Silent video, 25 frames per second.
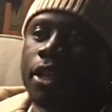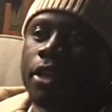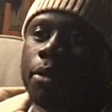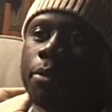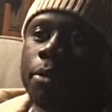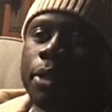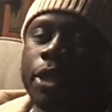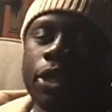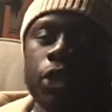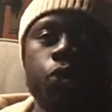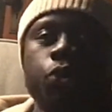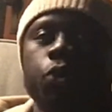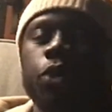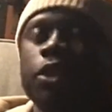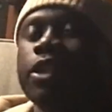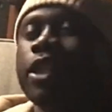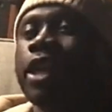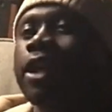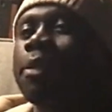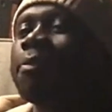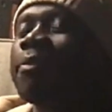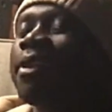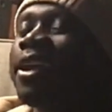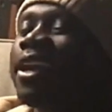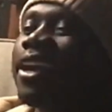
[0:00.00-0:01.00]
Because we're
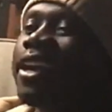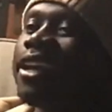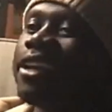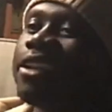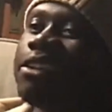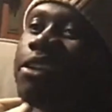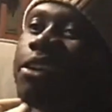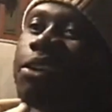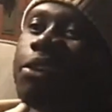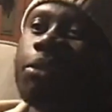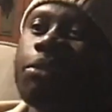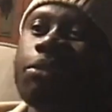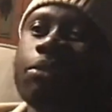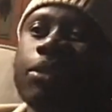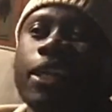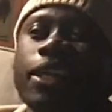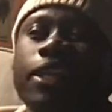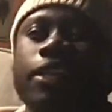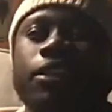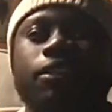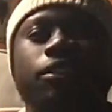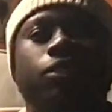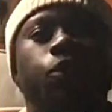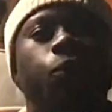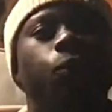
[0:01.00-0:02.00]
like, man, like
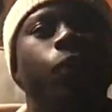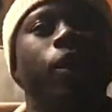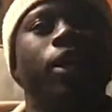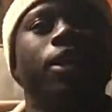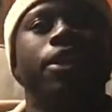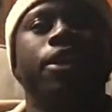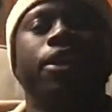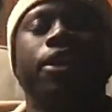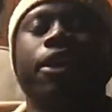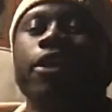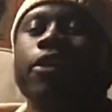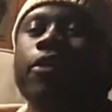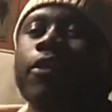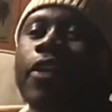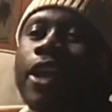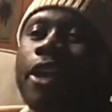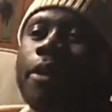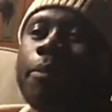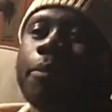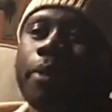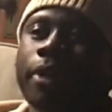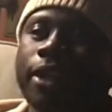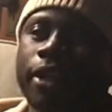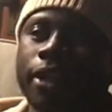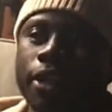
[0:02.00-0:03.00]
the way that our
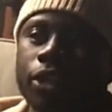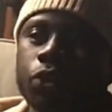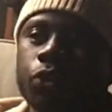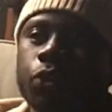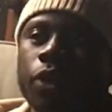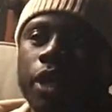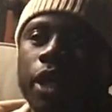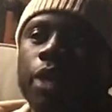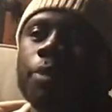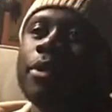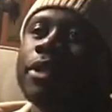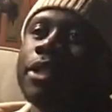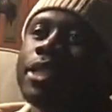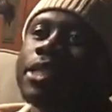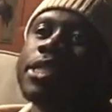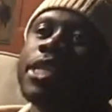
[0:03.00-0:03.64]
grandparents were able to